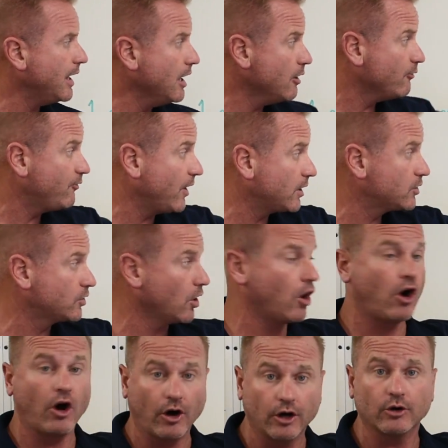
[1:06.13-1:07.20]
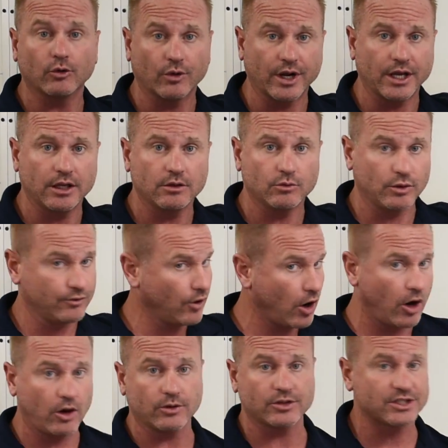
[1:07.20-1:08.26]
It affects the heart rate. We've
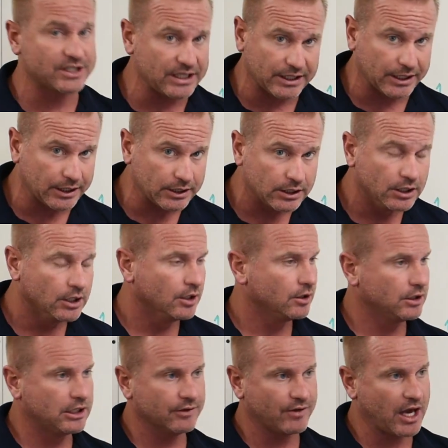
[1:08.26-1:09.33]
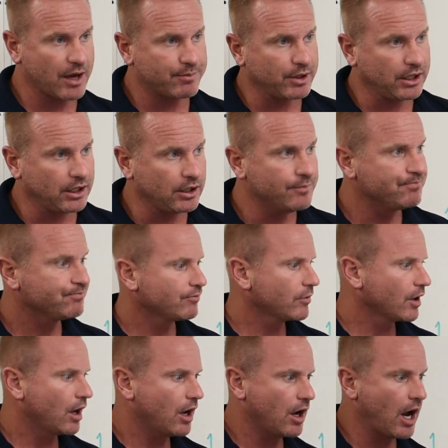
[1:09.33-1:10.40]
all seen it. You give
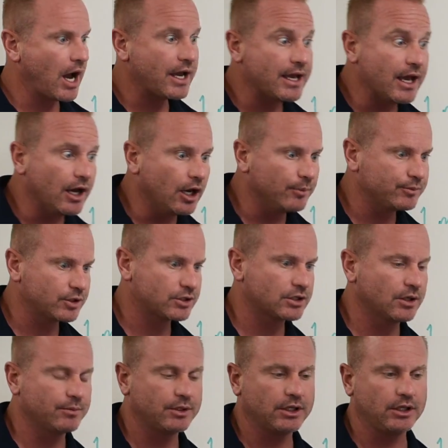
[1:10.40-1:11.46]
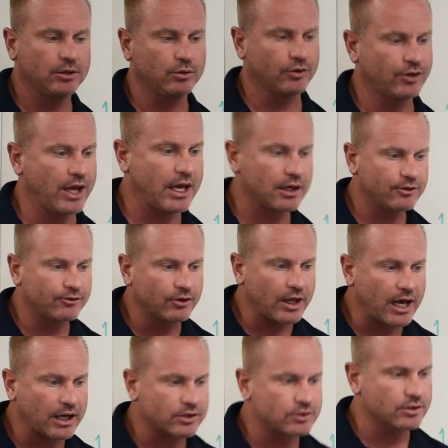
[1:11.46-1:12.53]
IM to somebody with
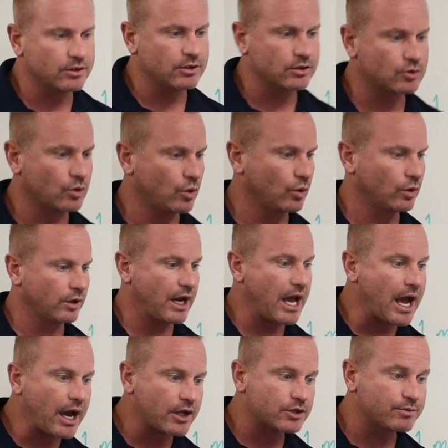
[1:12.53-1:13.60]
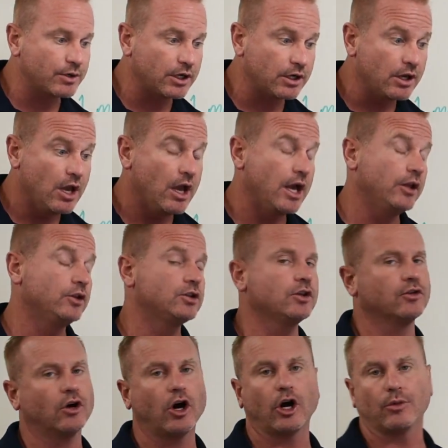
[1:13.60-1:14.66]
anaphylaxis or asthma, and you see
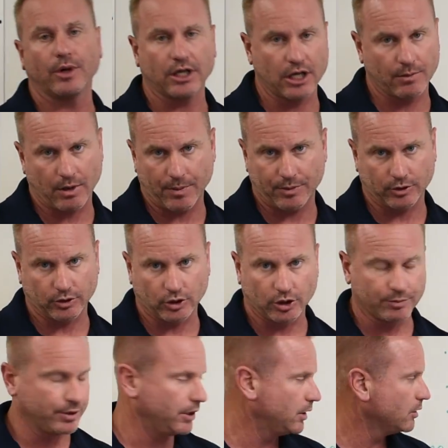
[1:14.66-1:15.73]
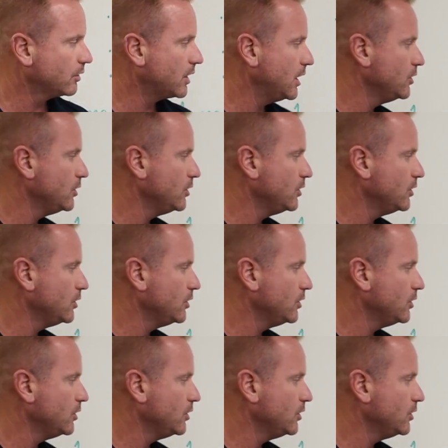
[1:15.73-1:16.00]
their heart rate come up a little bit, okay?